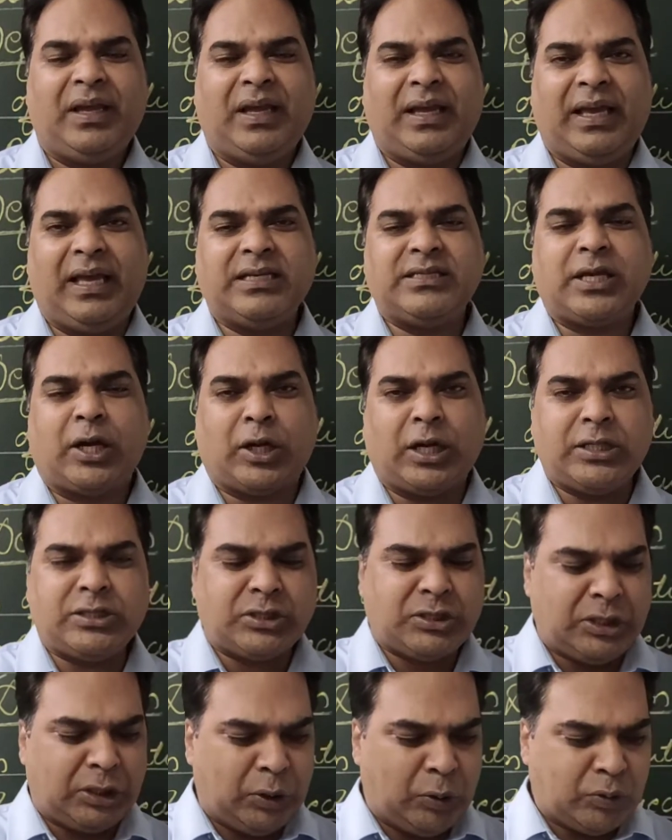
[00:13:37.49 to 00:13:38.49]
He is the
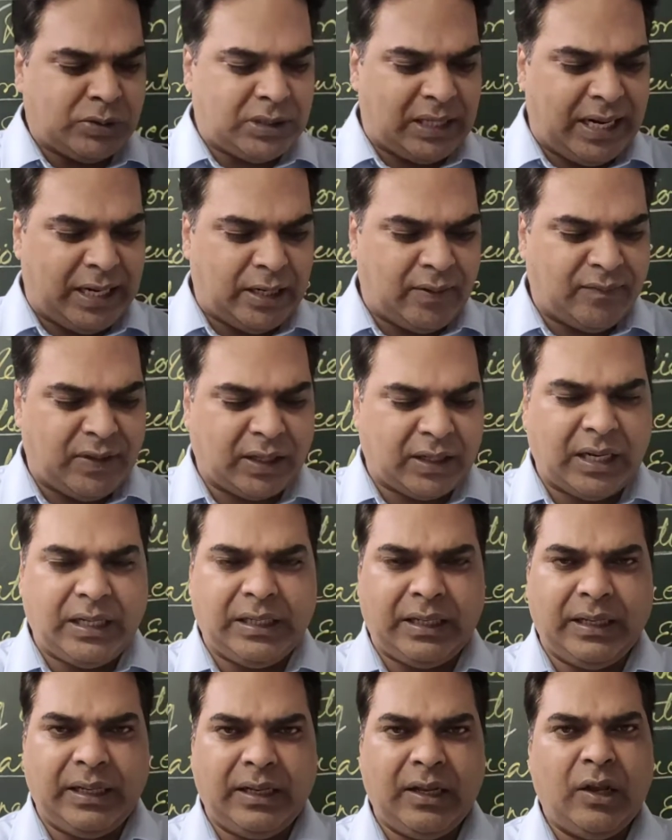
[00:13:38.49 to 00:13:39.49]
constitutional head of the
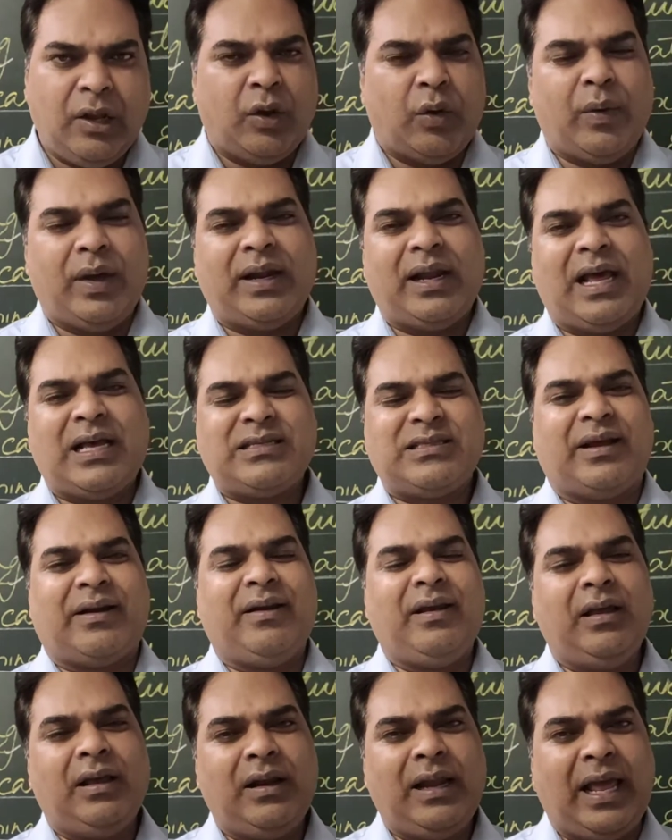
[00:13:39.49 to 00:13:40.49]
country, whereas the
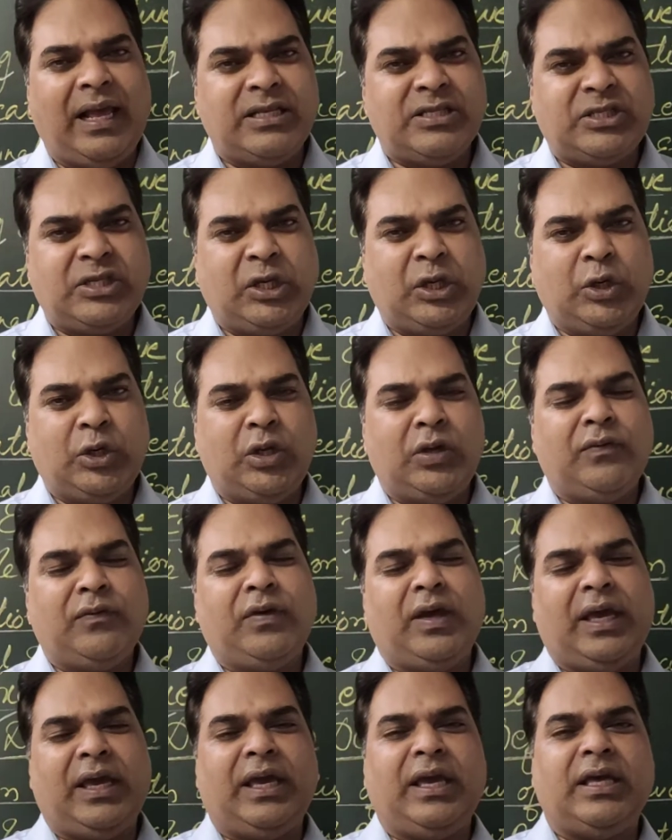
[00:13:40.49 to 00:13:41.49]
real executive
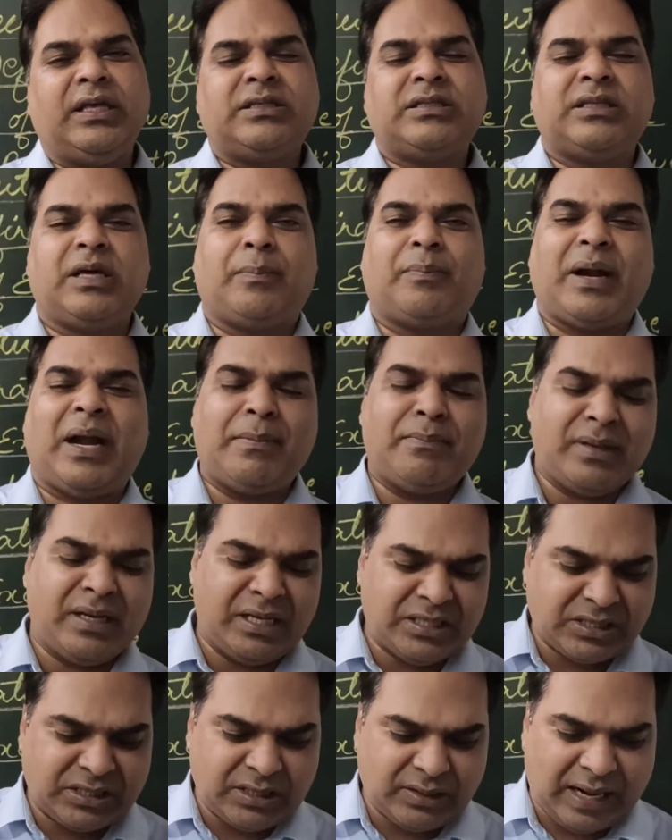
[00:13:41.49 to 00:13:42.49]
is the prime
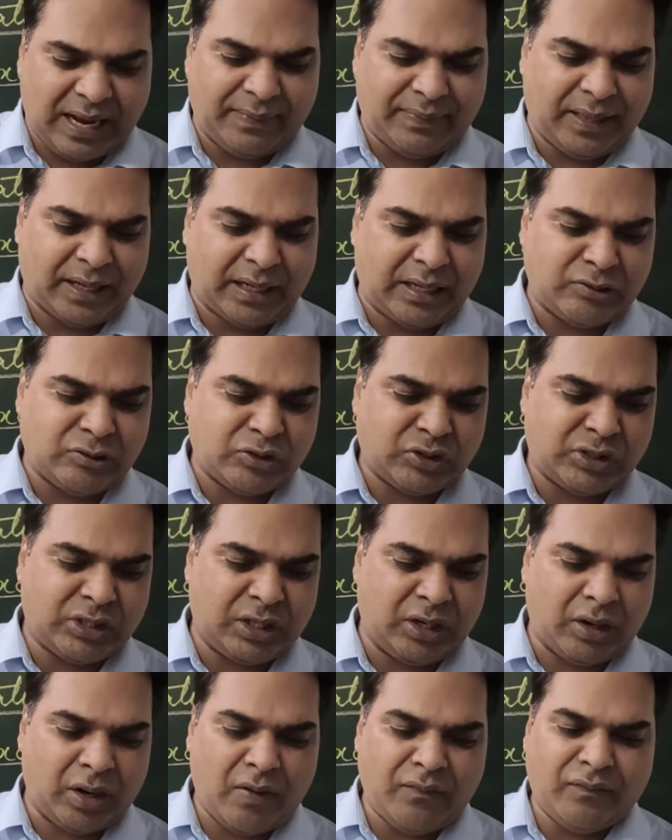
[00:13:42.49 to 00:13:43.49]
minister and the
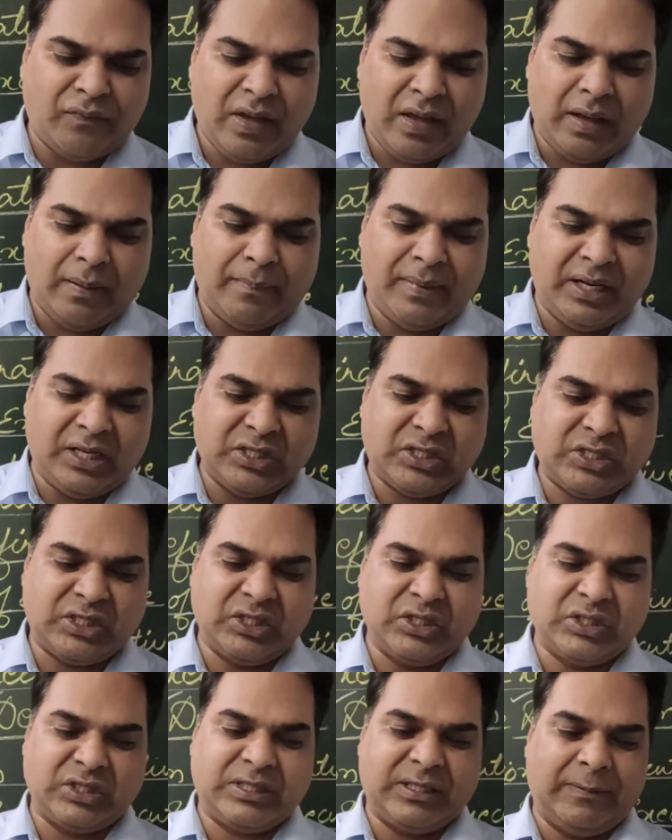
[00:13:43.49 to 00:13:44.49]
council of
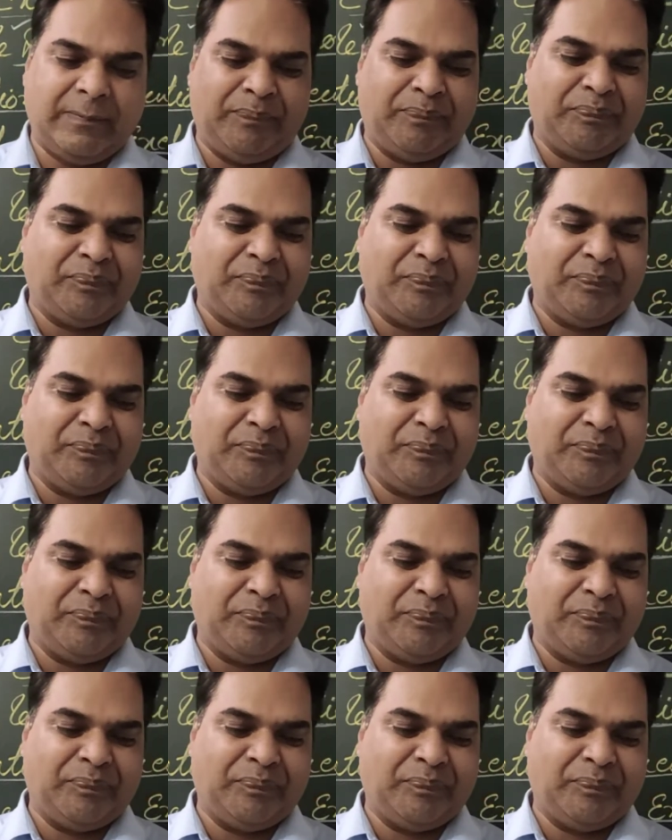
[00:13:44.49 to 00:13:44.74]
ministers.